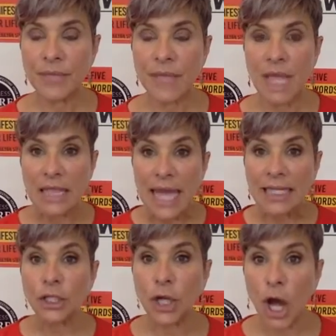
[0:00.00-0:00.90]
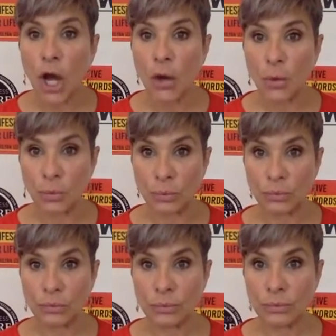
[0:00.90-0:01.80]
let go.
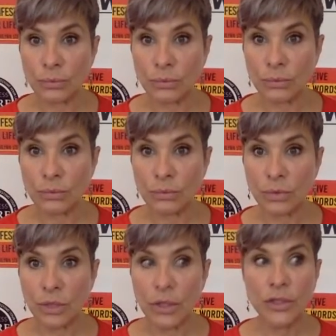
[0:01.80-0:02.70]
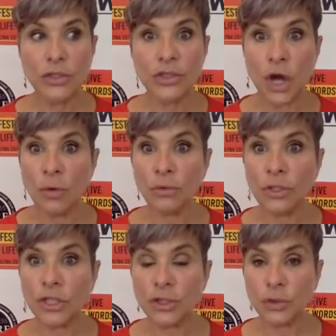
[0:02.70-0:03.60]

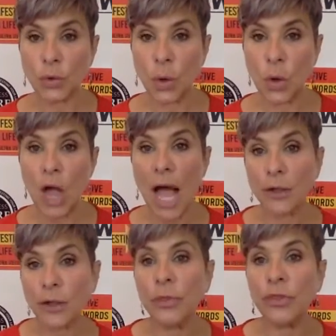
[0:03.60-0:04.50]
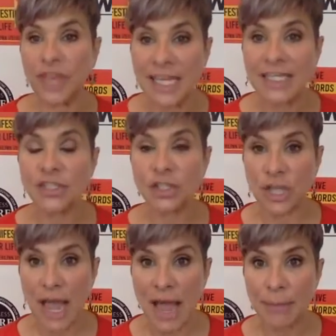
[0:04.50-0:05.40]
Don't control how you think it
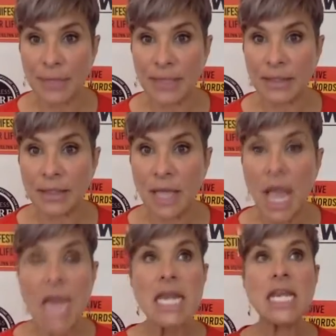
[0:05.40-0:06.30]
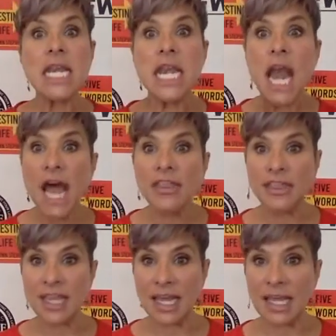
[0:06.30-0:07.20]
should happen.
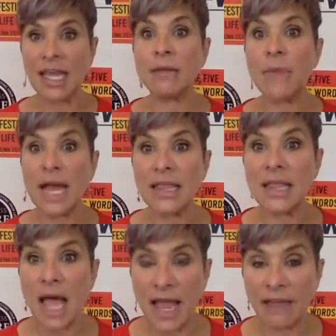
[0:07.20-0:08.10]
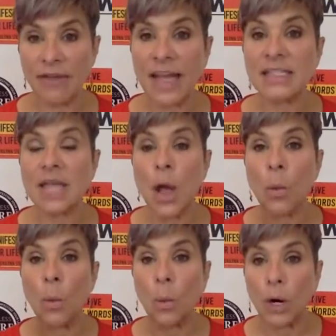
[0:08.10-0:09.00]
Nothing. nothing in my life has
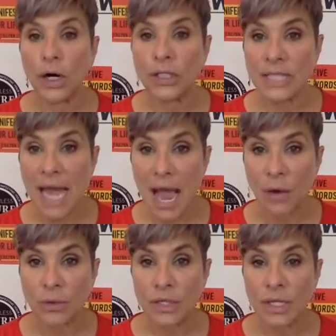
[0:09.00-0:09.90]
worked out